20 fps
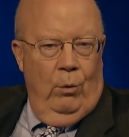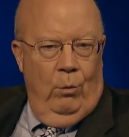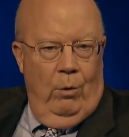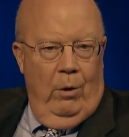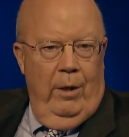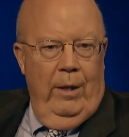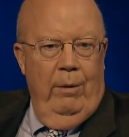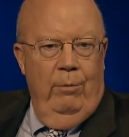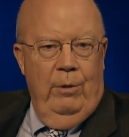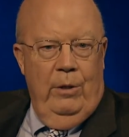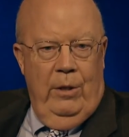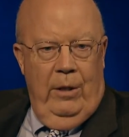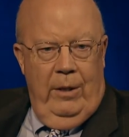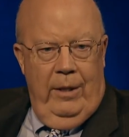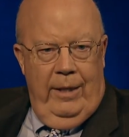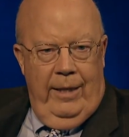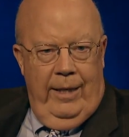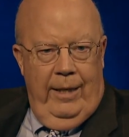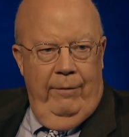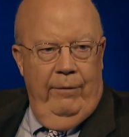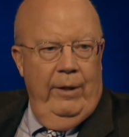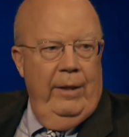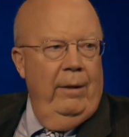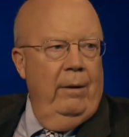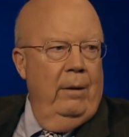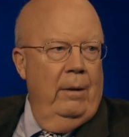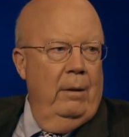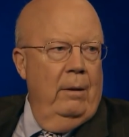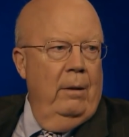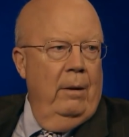war, he was in the Navy,
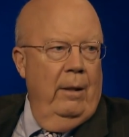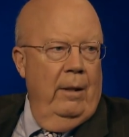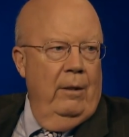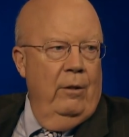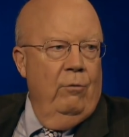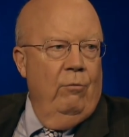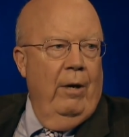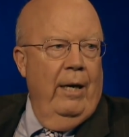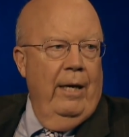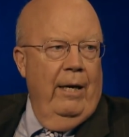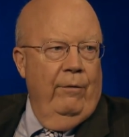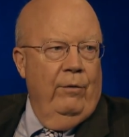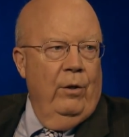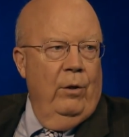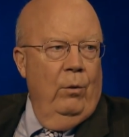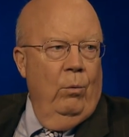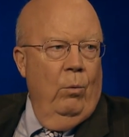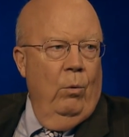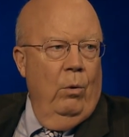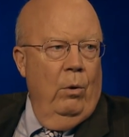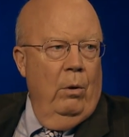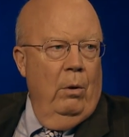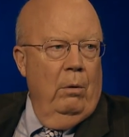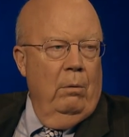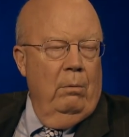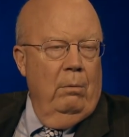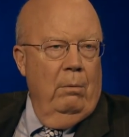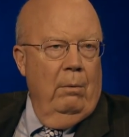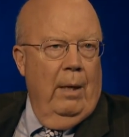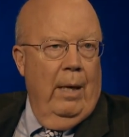and, and right after the war,
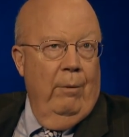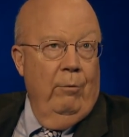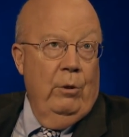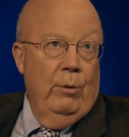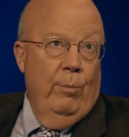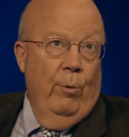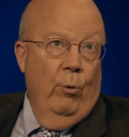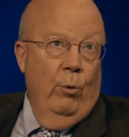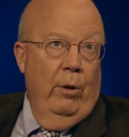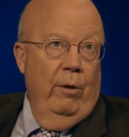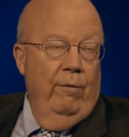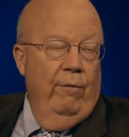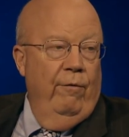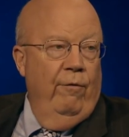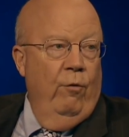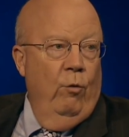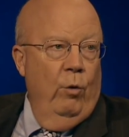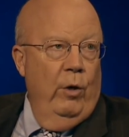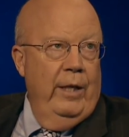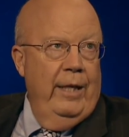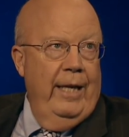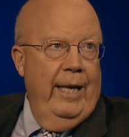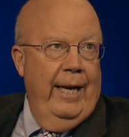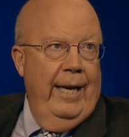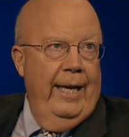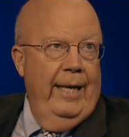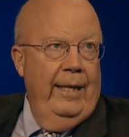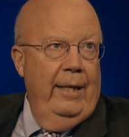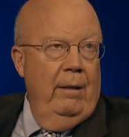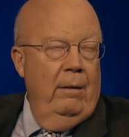I was born in
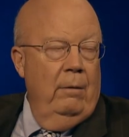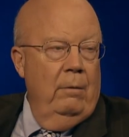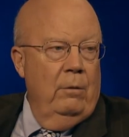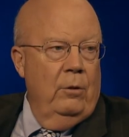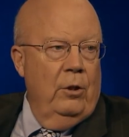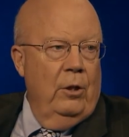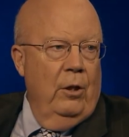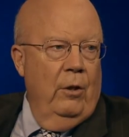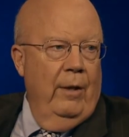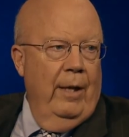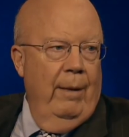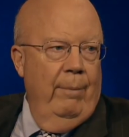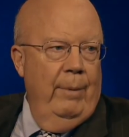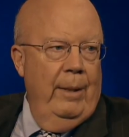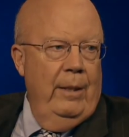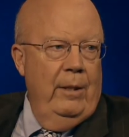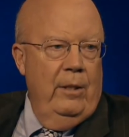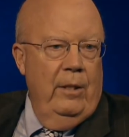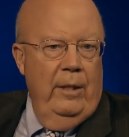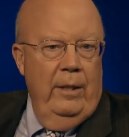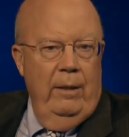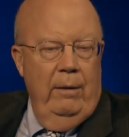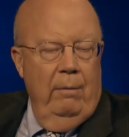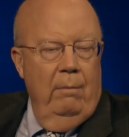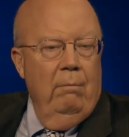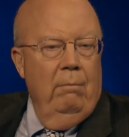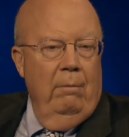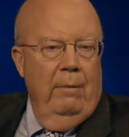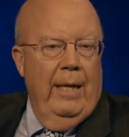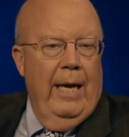'48, so that means he
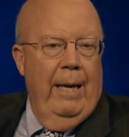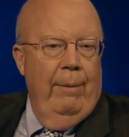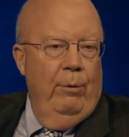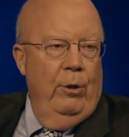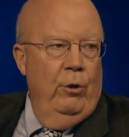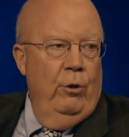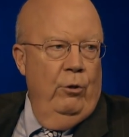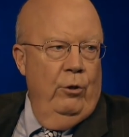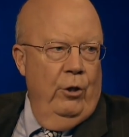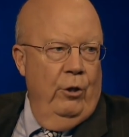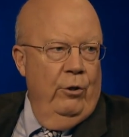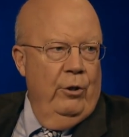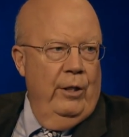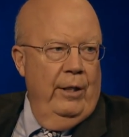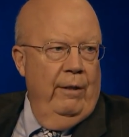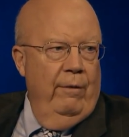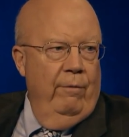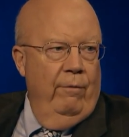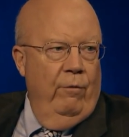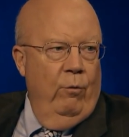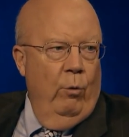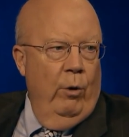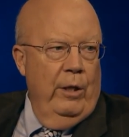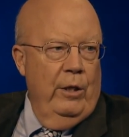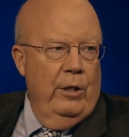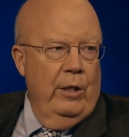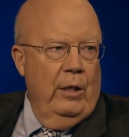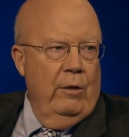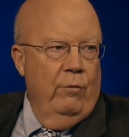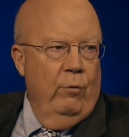came to New Jersey and in
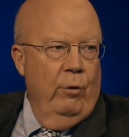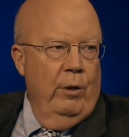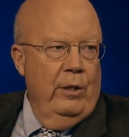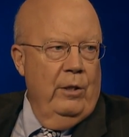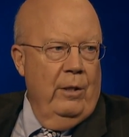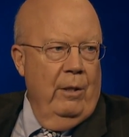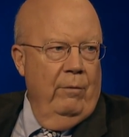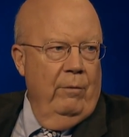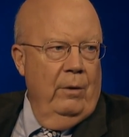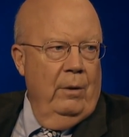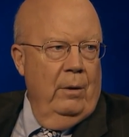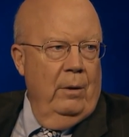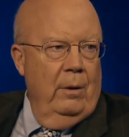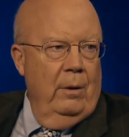46. Were they married